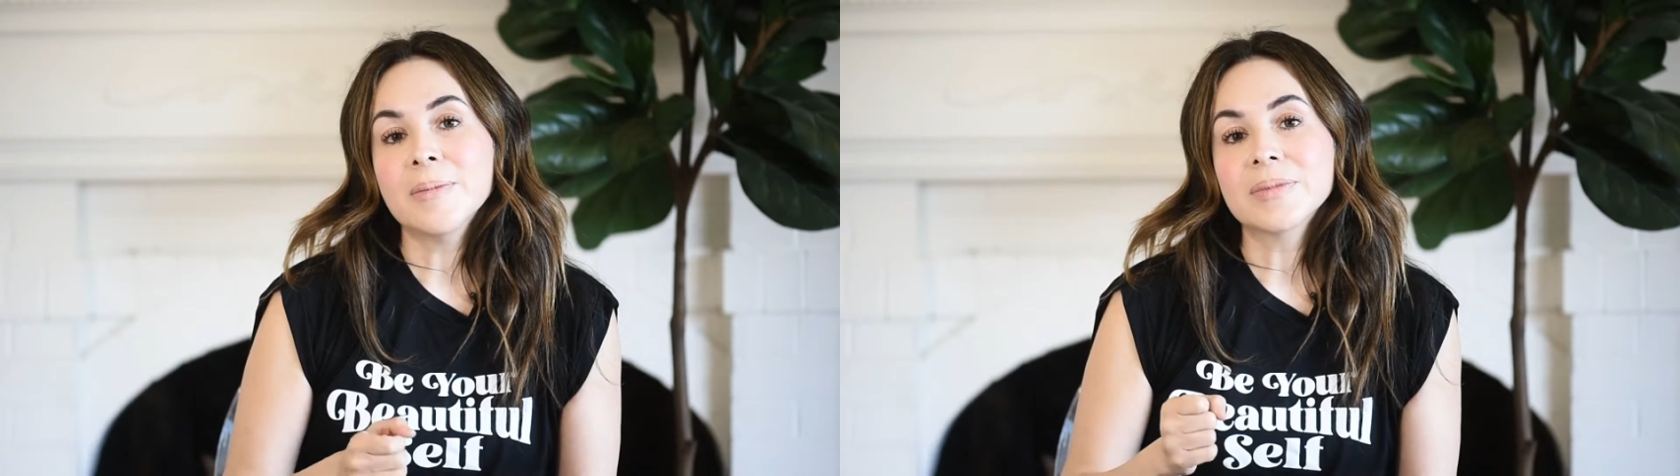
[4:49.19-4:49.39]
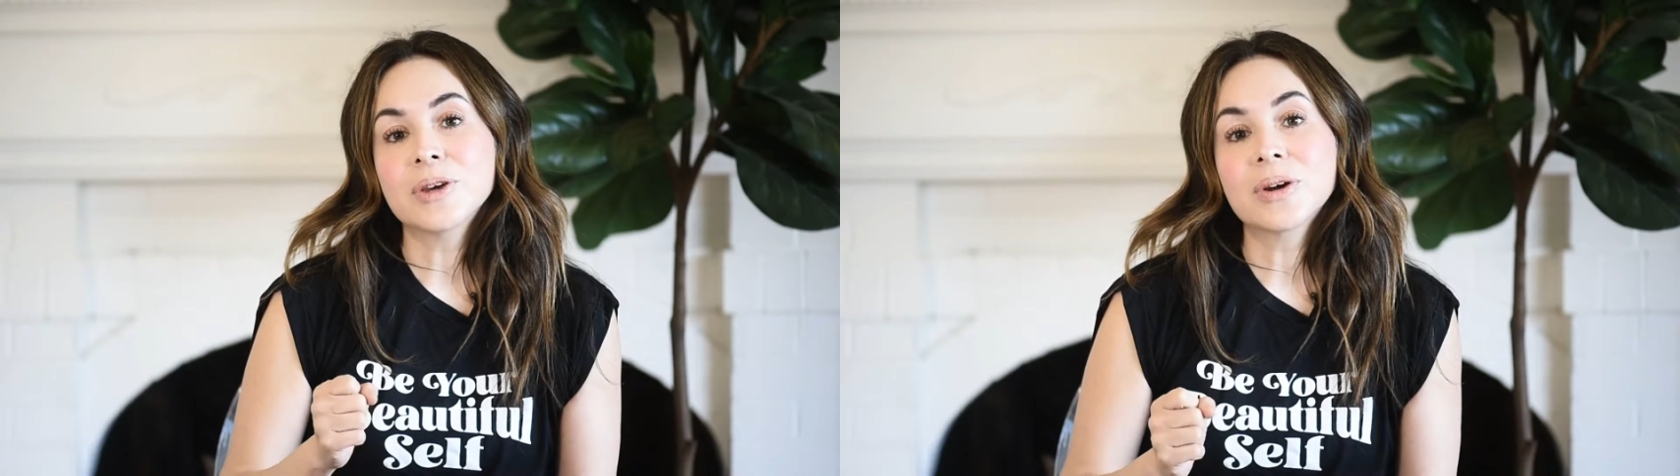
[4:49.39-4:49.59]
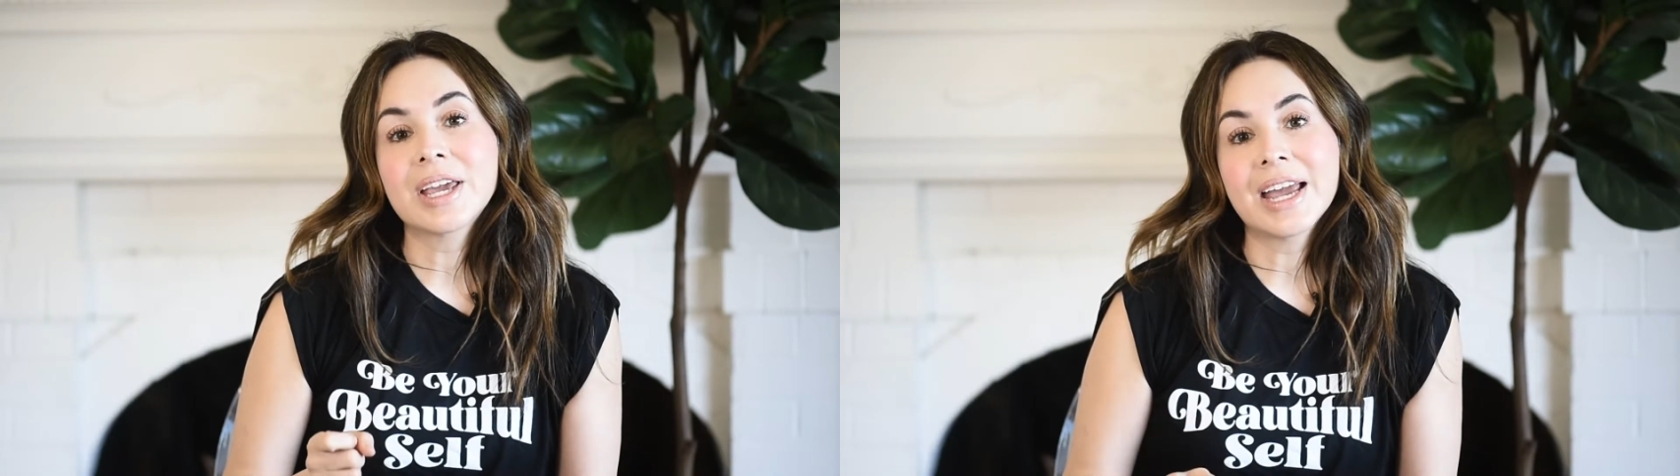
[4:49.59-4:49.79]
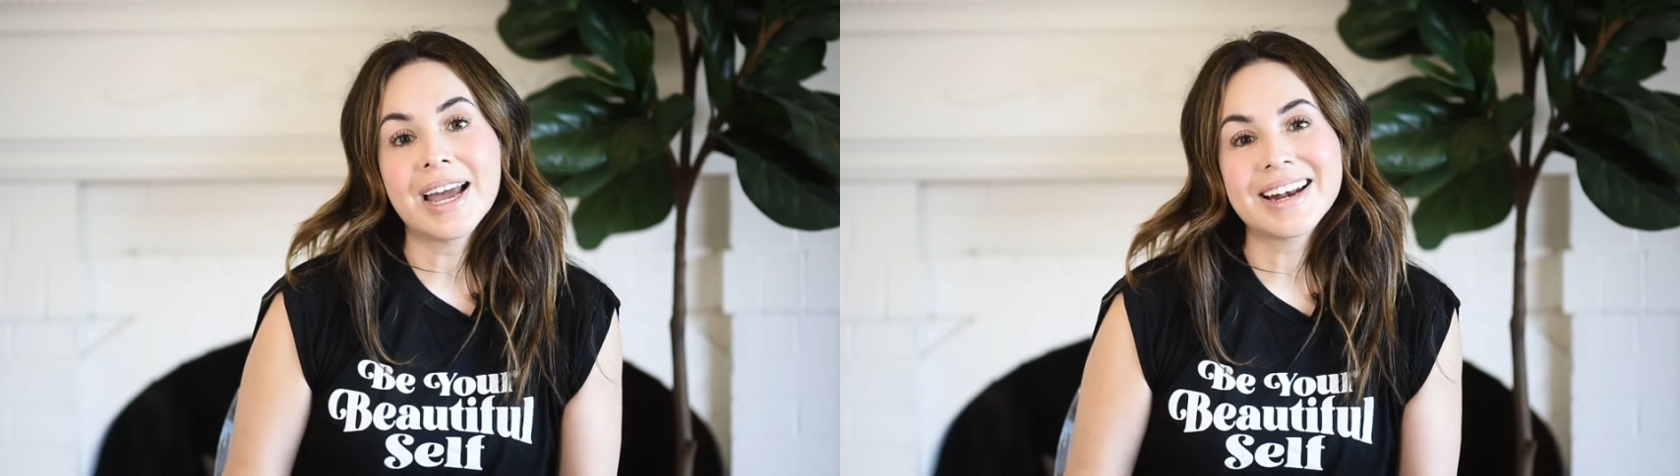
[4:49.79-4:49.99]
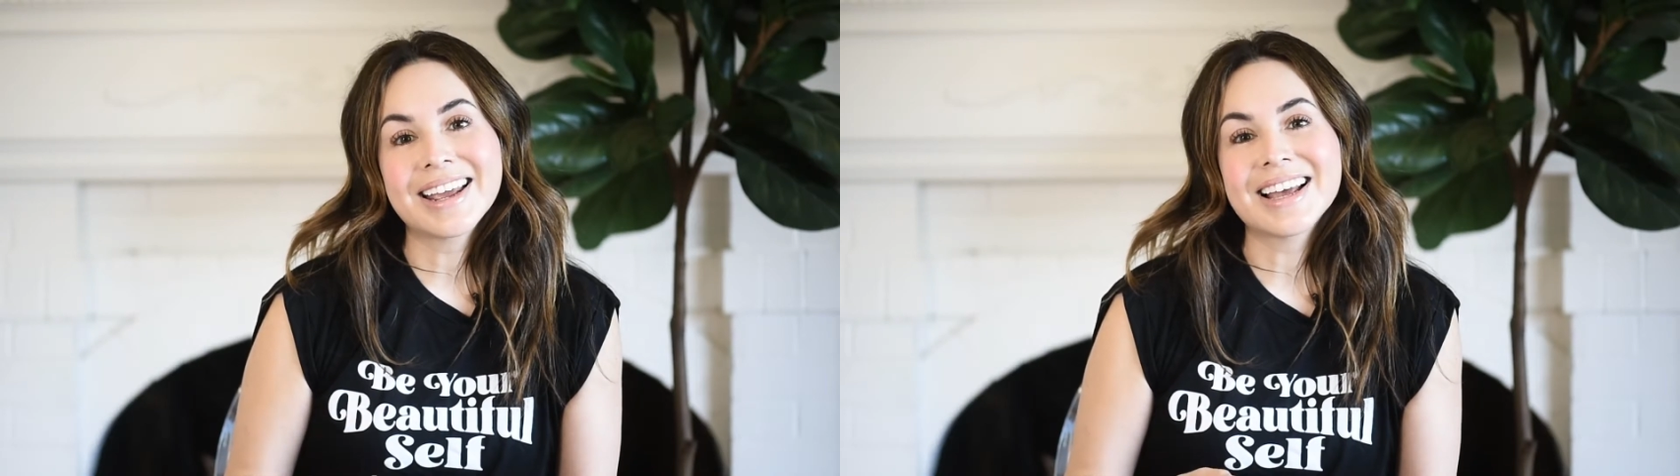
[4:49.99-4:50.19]
You
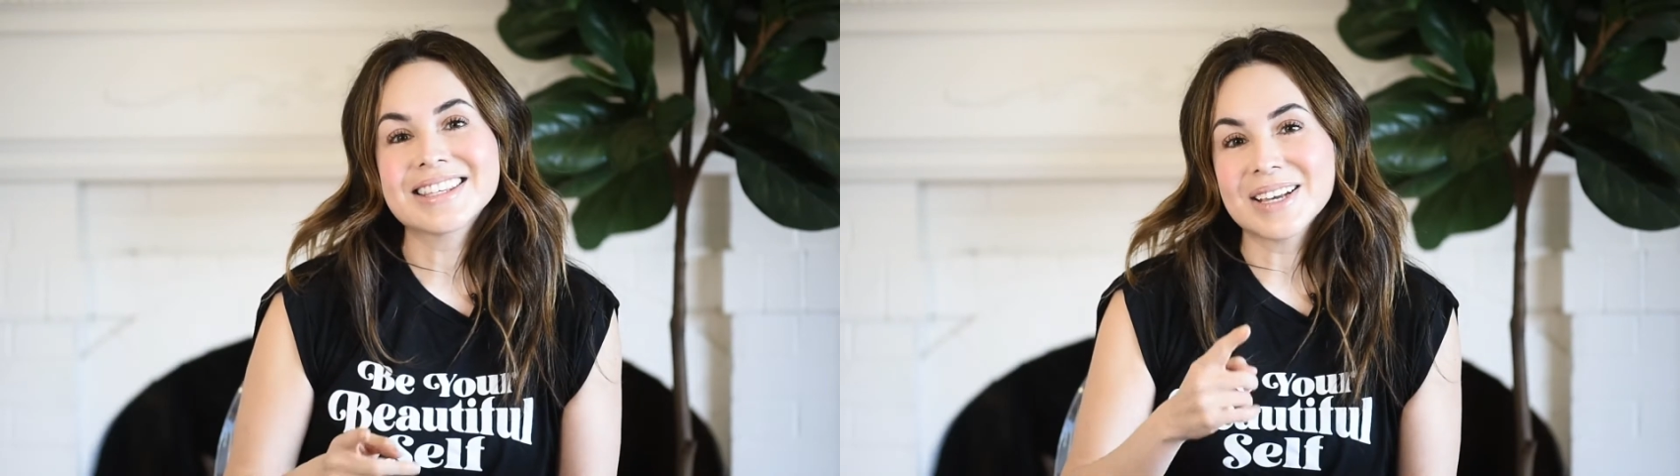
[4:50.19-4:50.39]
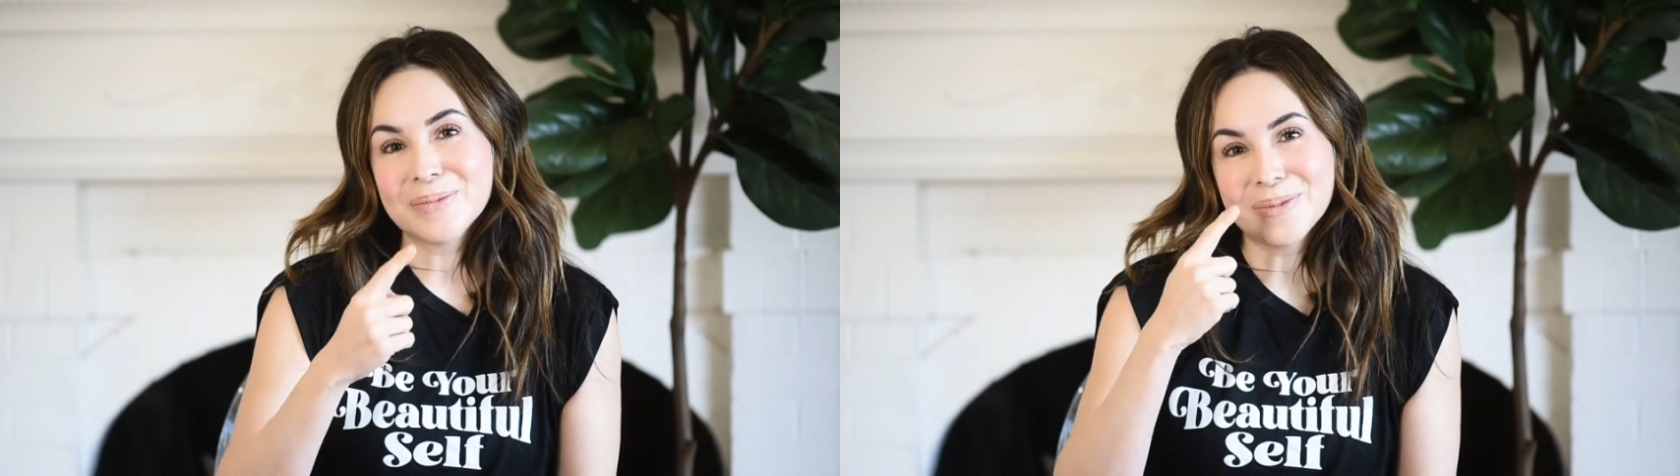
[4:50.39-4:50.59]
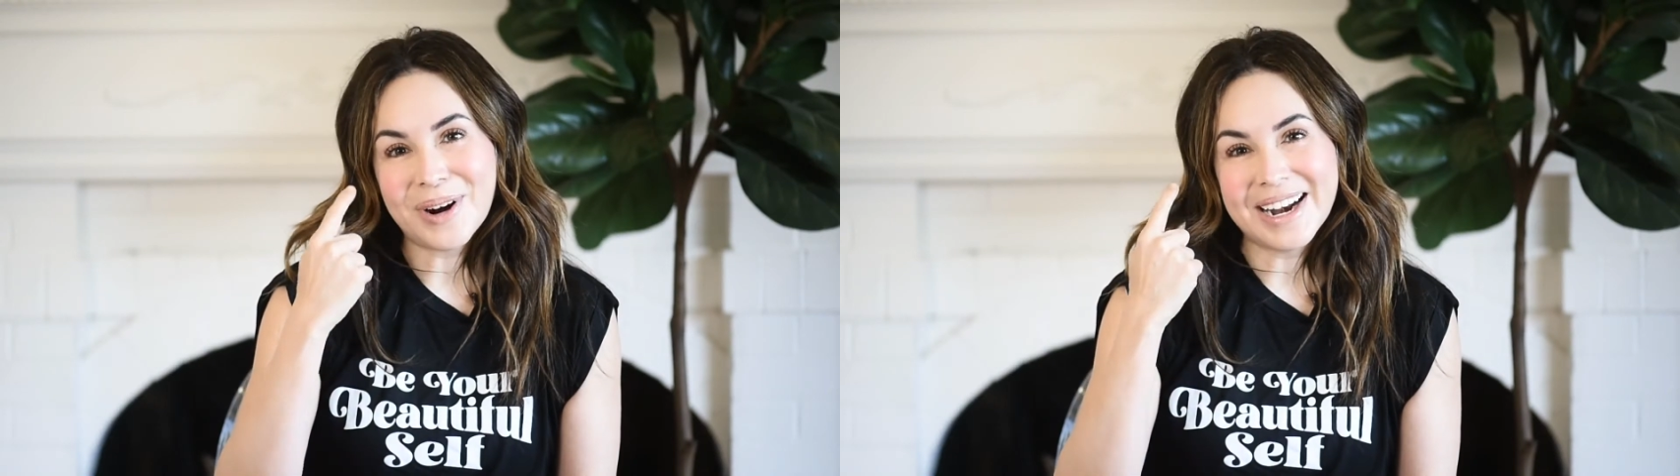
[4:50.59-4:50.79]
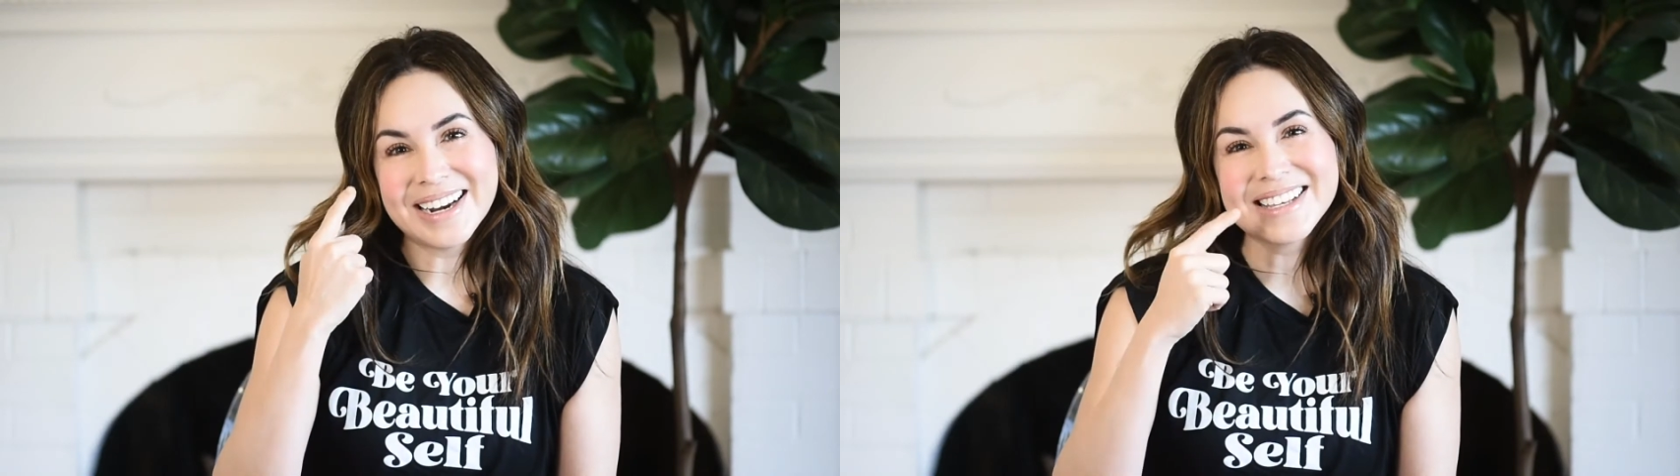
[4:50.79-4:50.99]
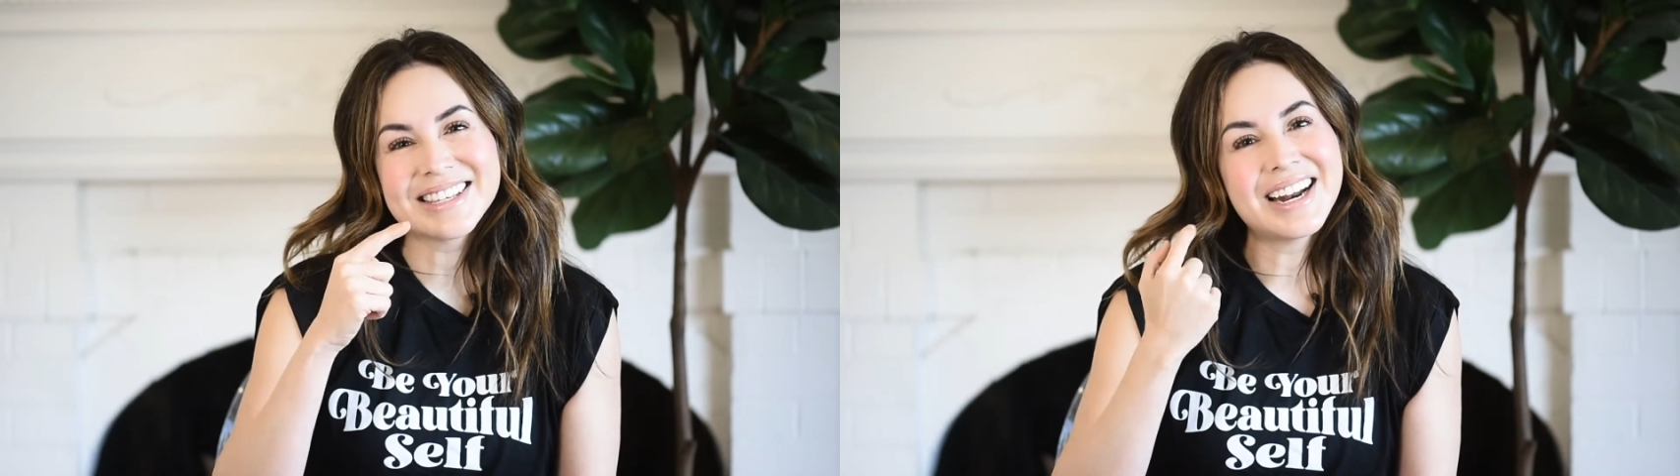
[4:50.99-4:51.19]
can get some redness,